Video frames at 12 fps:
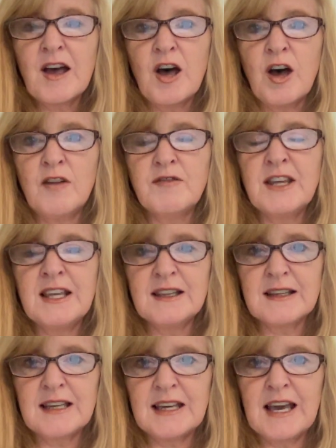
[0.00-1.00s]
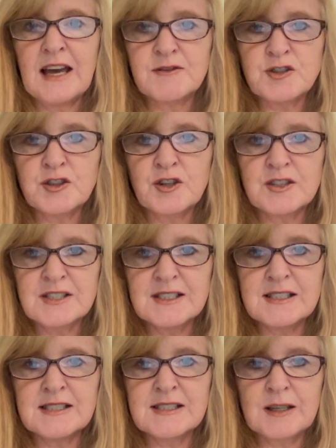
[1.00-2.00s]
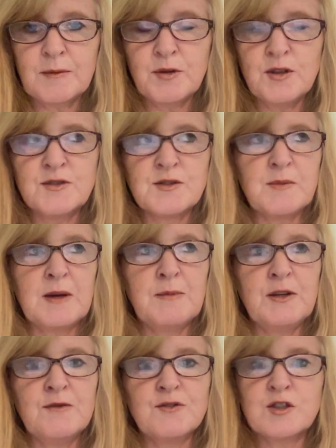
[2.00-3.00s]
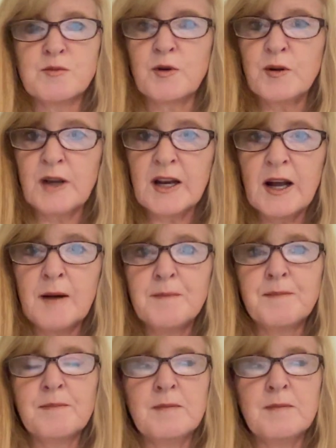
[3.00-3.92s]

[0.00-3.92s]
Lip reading: of healing after narcissistic abuse, maybe you've just broken up,